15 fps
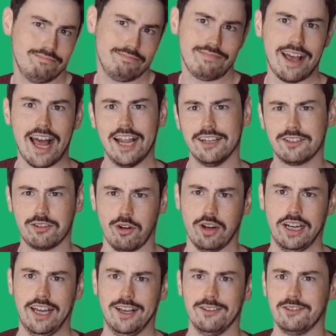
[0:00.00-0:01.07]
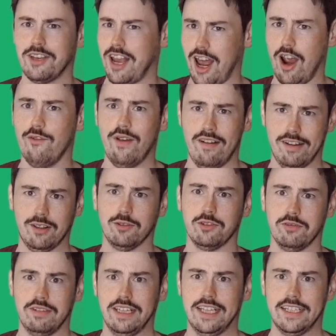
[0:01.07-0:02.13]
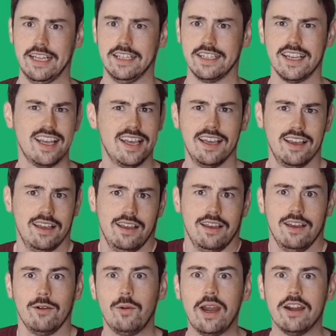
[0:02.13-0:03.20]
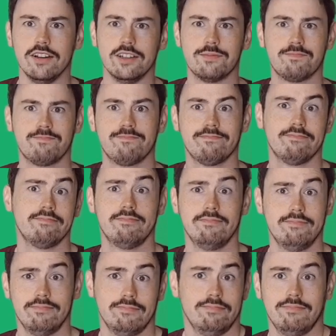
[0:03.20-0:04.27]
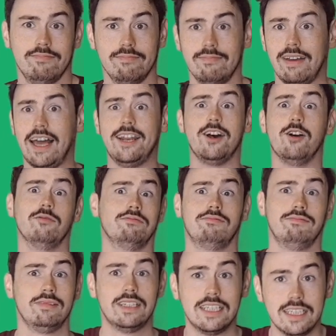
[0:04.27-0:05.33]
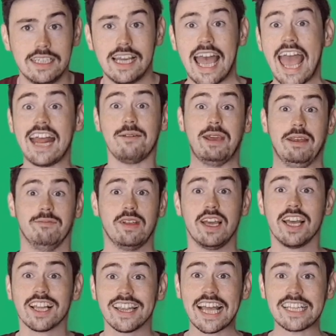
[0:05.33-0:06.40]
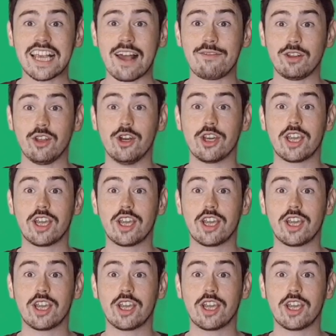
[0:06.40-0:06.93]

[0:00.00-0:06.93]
and crocodiles are very closely related. Weird. I know. Anyway, let's have a look